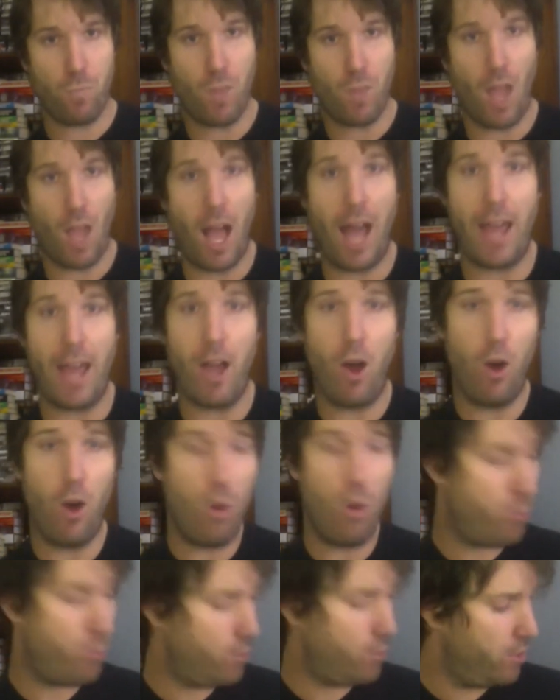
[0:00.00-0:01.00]
I
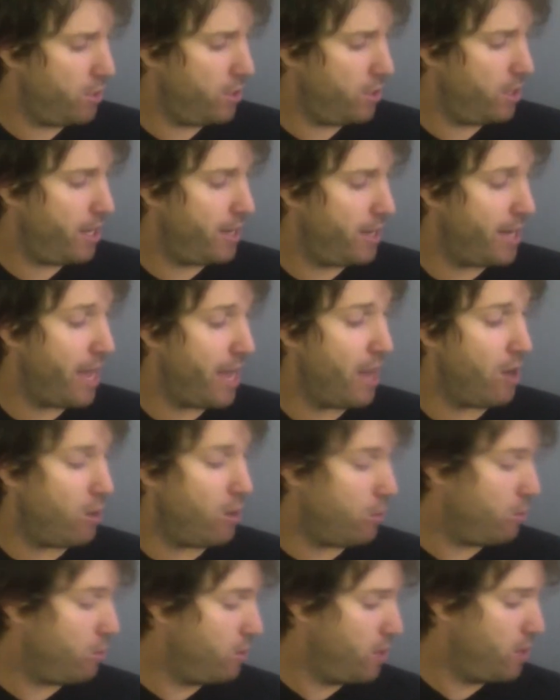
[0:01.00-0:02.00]
hope
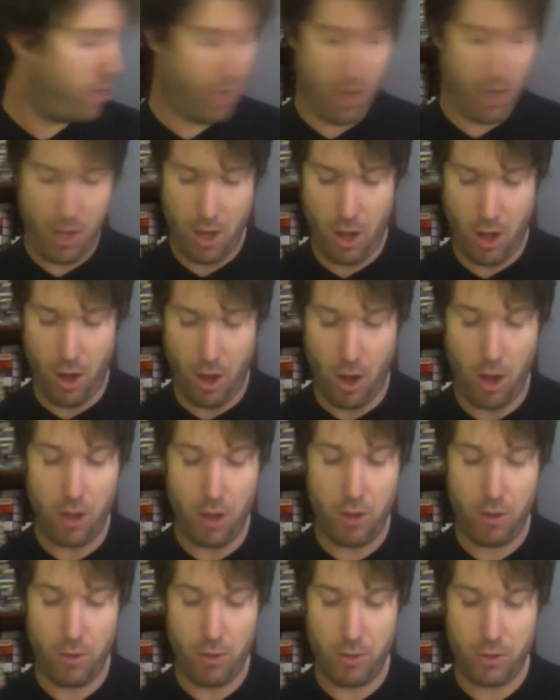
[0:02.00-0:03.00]
now
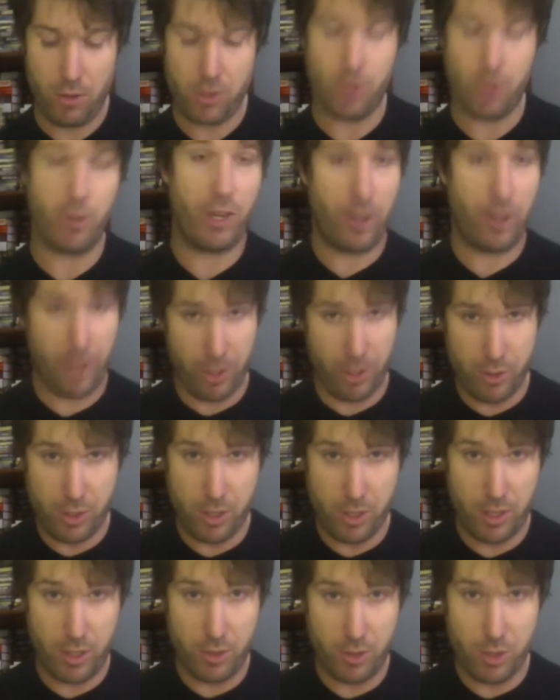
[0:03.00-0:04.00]
all of so here here's
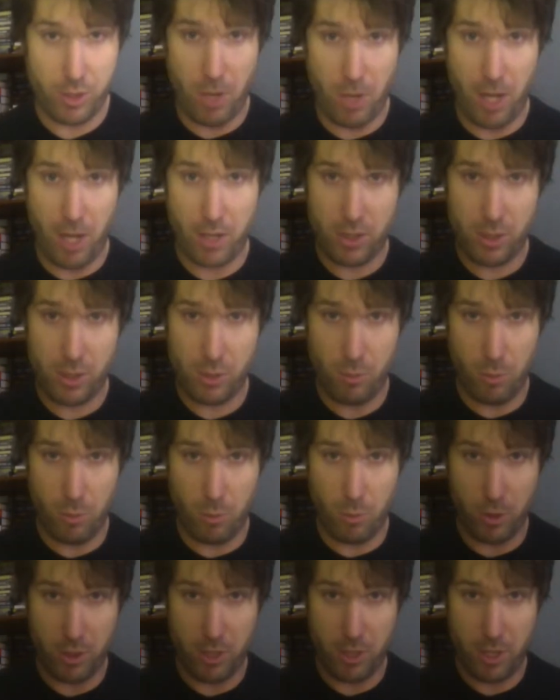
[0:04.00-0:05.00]
the here's the box
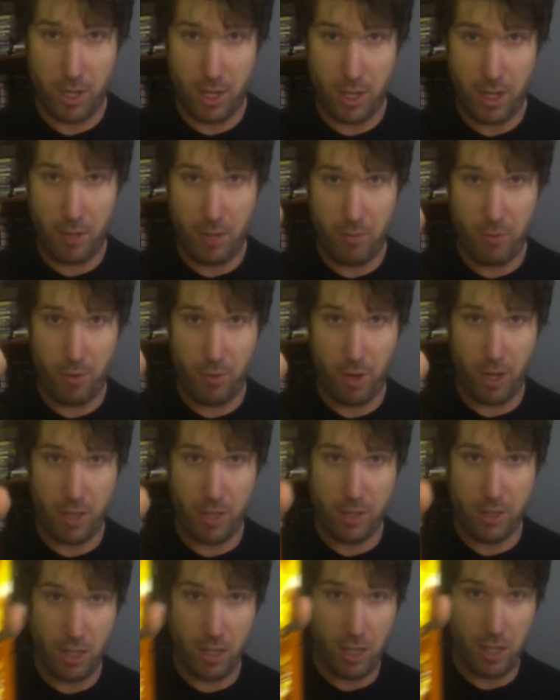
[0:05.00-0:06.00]
one more time for
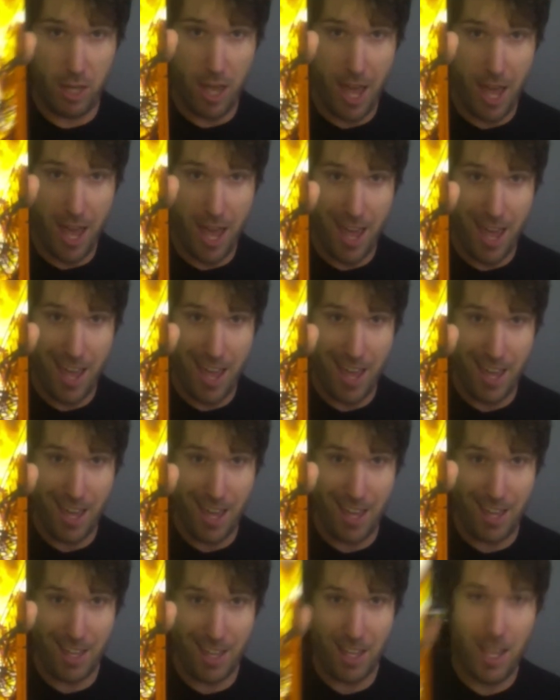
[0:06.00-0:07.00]
Godzilla.
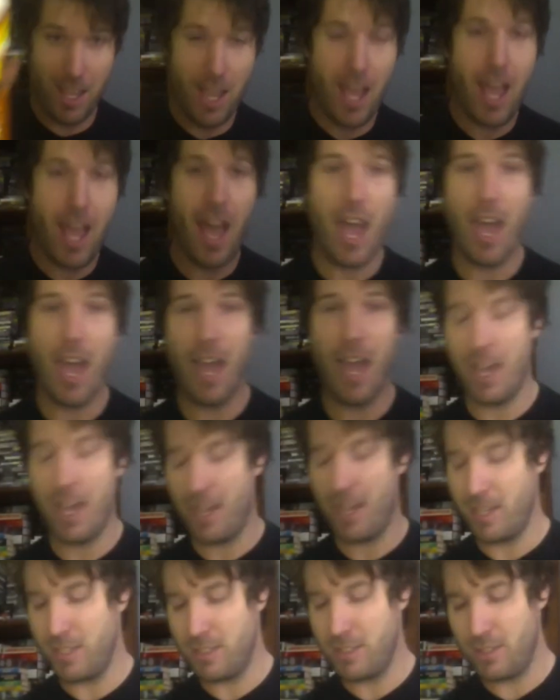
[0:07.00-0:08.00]
Hey.
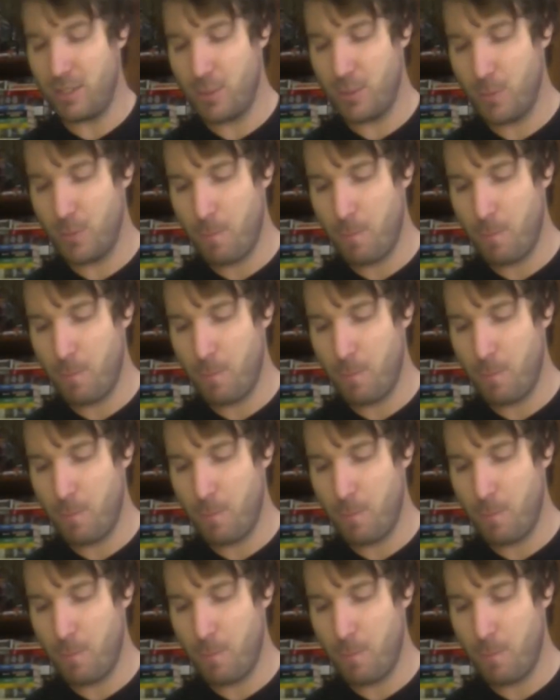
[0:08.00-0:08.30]
And